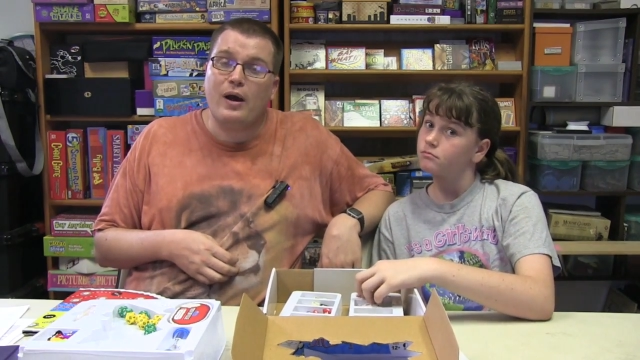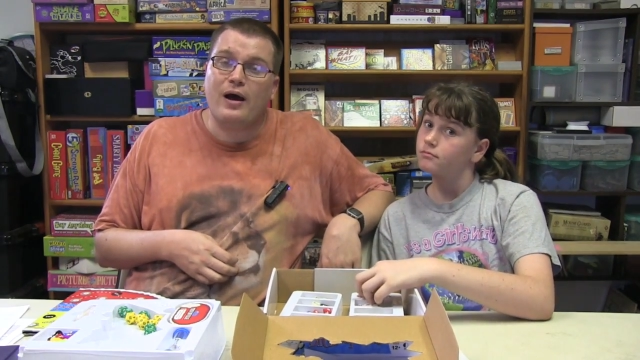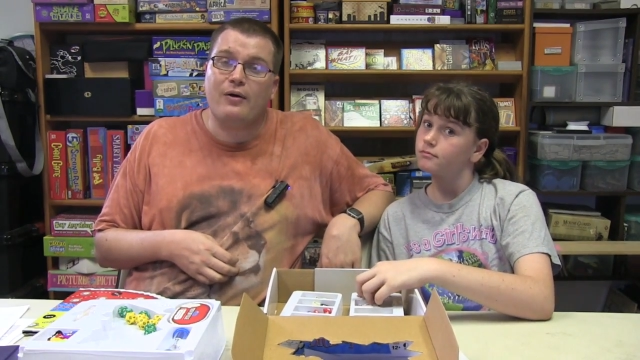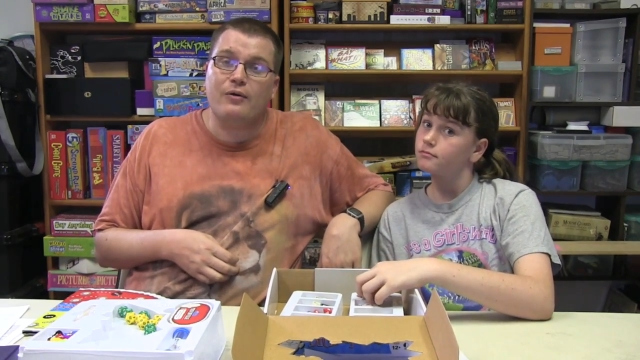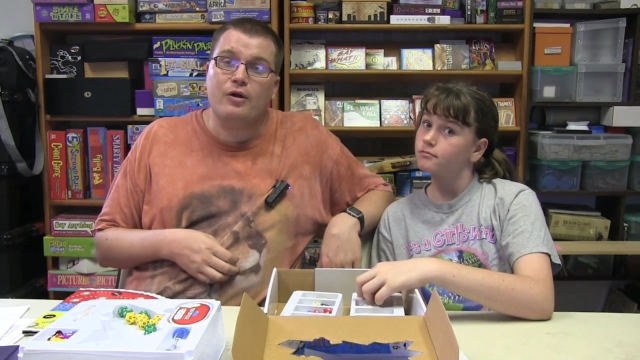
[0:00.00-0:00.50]

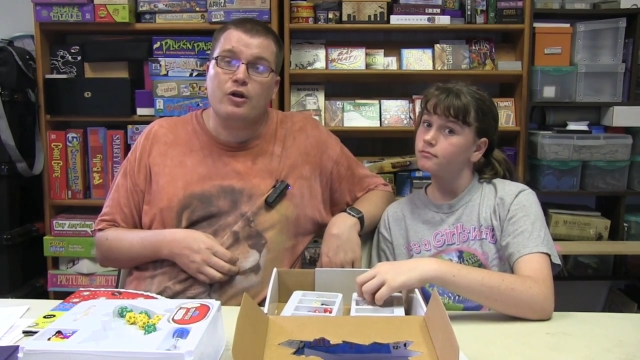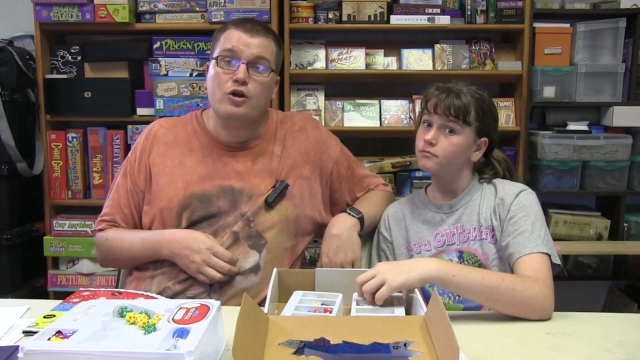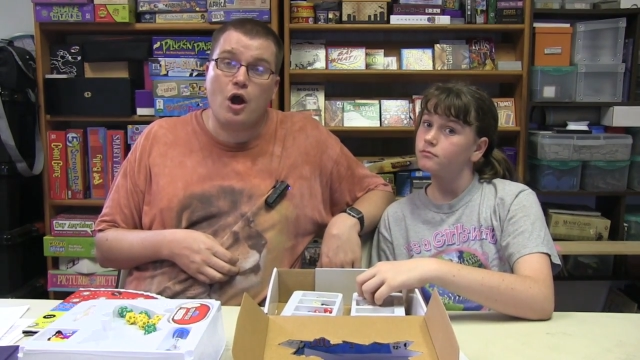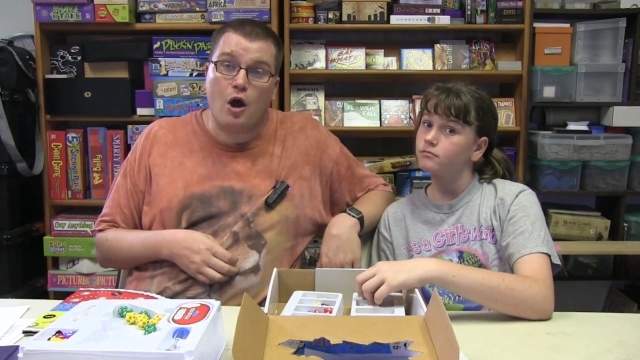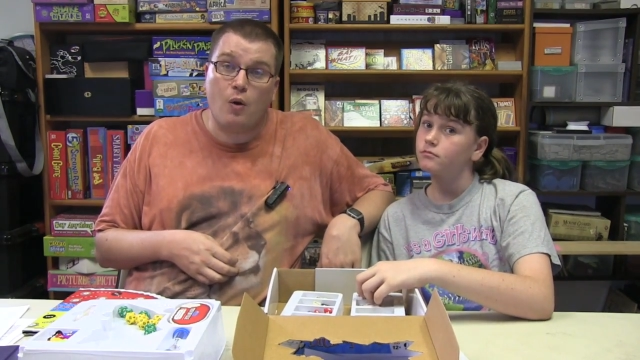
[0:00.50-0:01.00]
Speaker 1: Well,
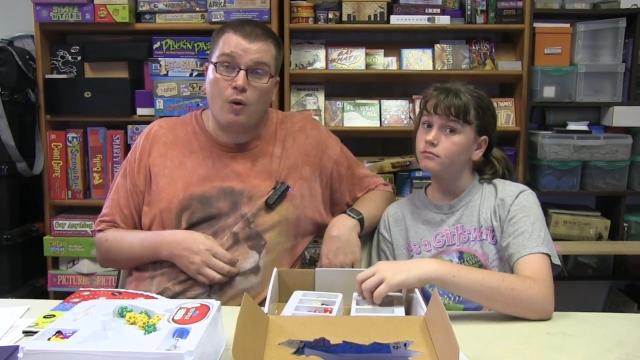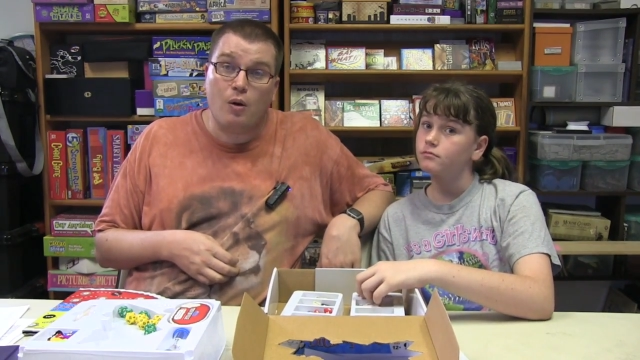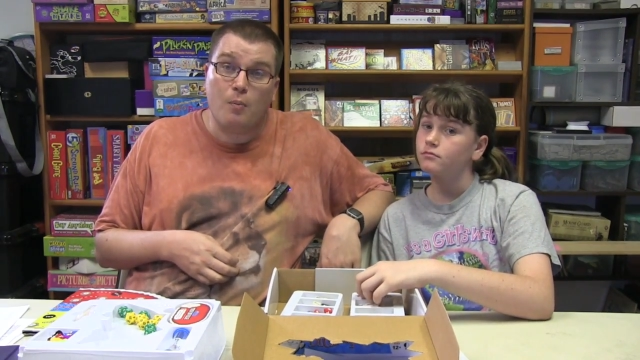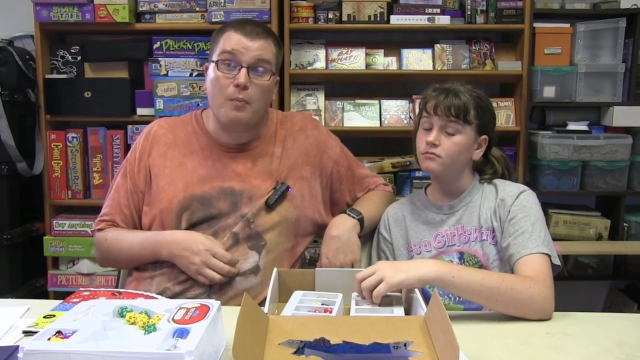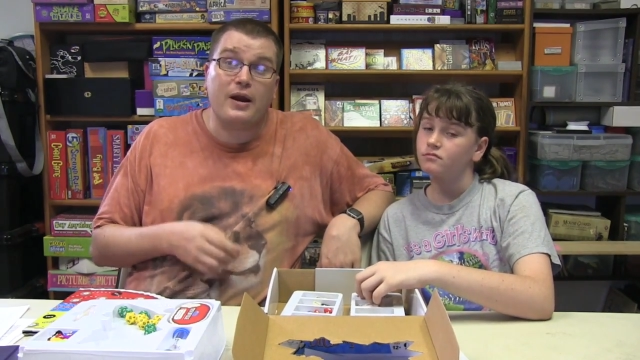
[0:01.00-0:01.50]
no,
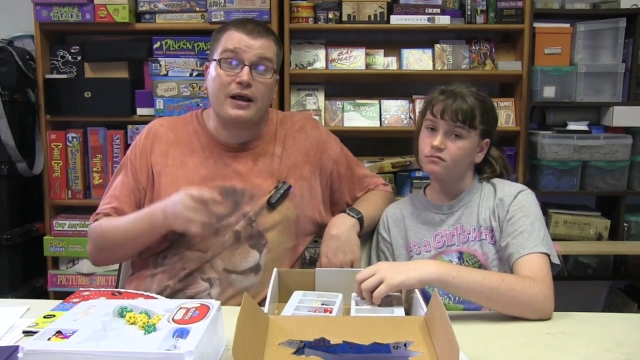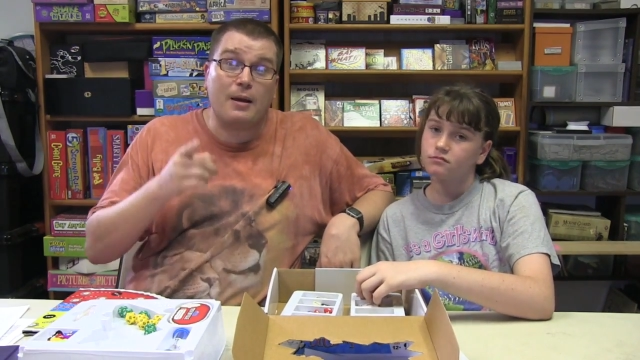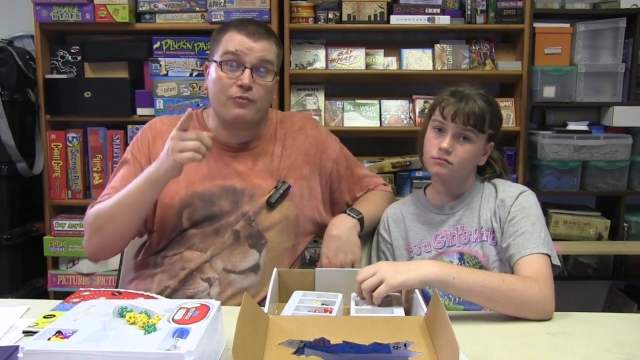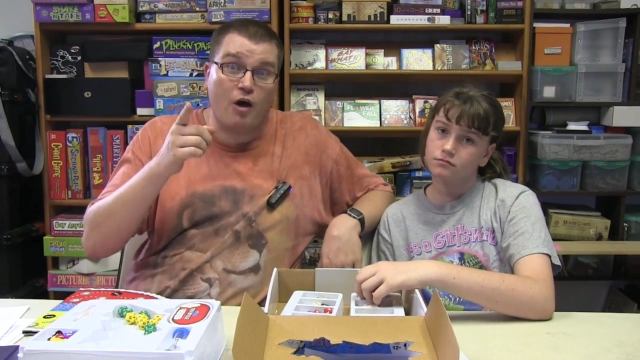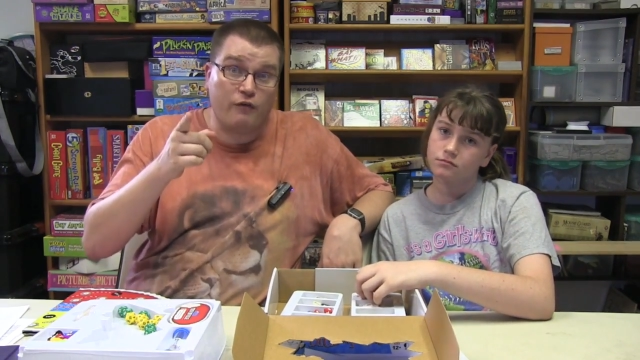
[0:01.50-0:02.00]
but it
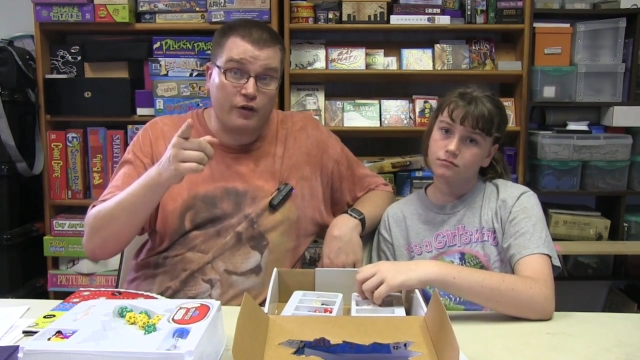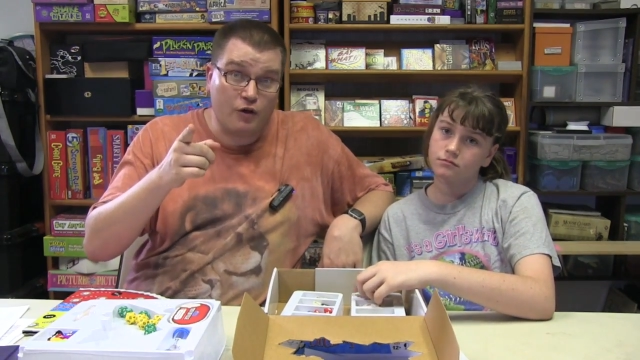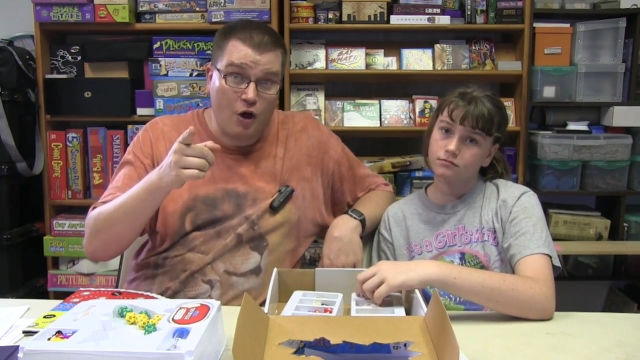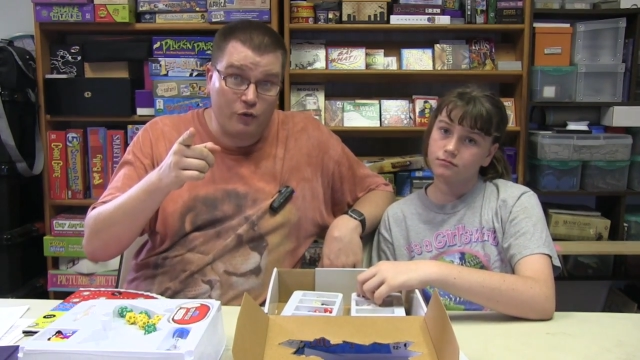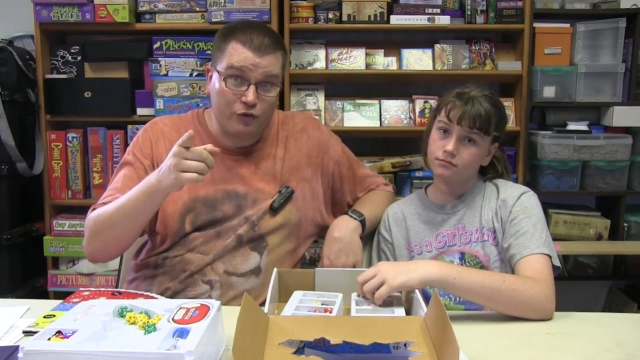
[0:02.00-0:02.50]
comes awfully
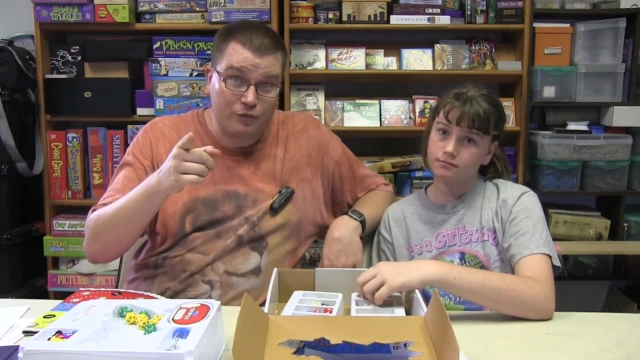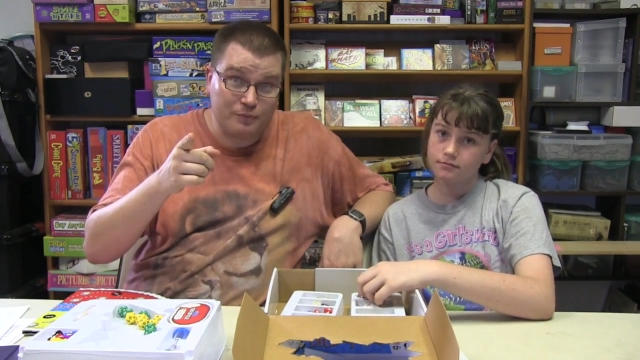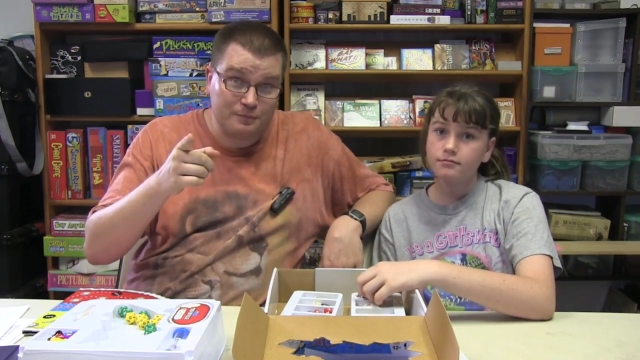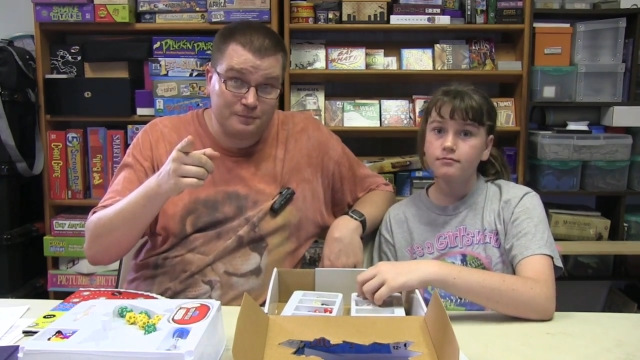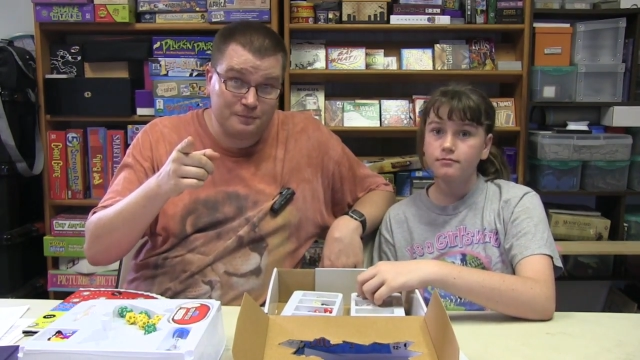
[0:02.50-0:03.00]
close.